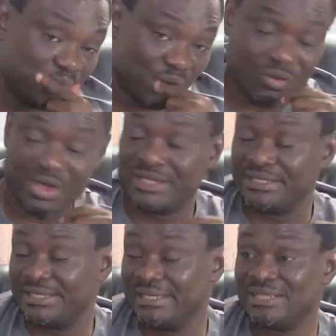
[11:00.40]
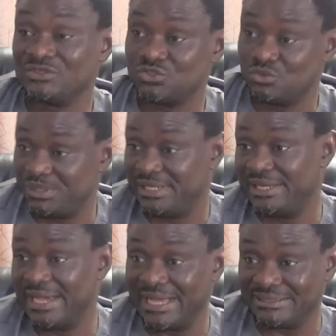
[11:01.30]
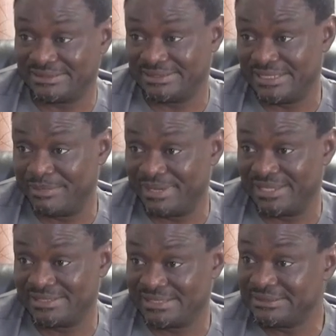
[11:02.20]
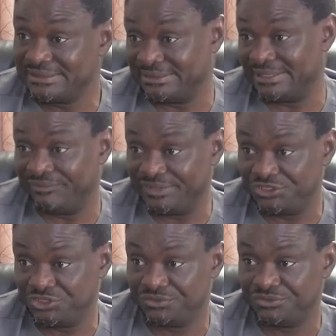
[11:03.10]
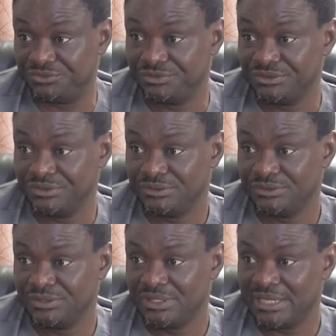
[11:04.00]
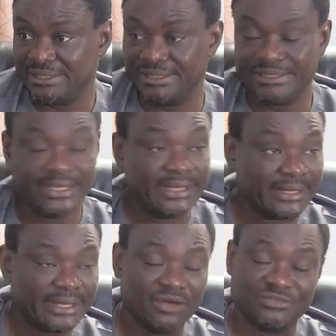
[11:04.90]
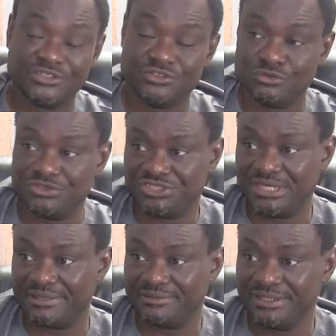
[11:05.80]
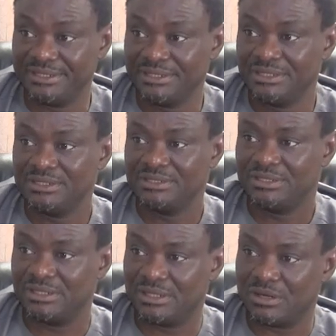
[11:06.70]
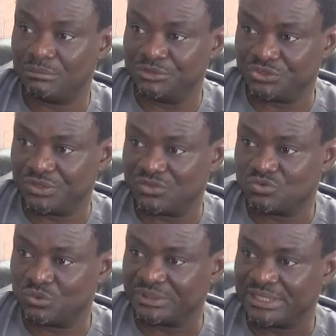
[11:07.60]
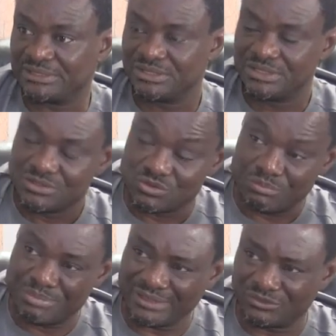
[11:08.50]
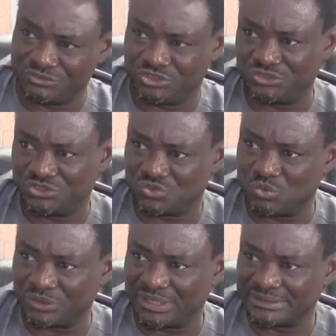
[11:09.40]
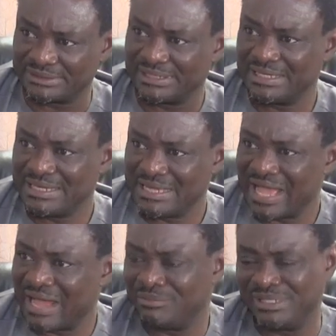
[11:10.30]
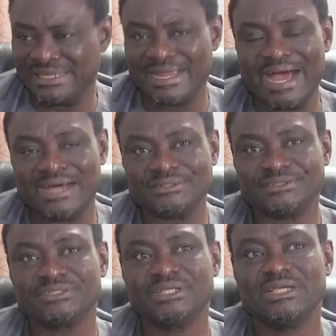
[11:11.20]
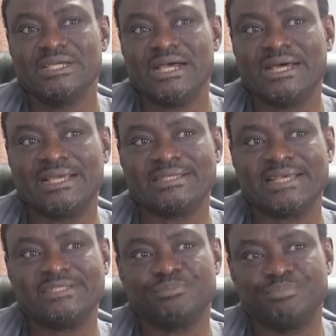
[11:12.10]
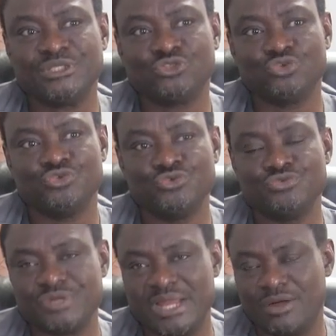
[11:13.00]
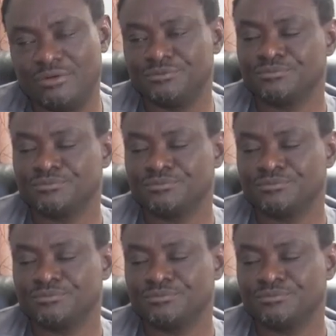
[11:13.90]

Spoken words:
power again has also been enhanced here by state intervention. And then the area of the new GRA, Commissioner's Quarters, some part of Judge's Quarters are being enhanced. And as I speak to you now,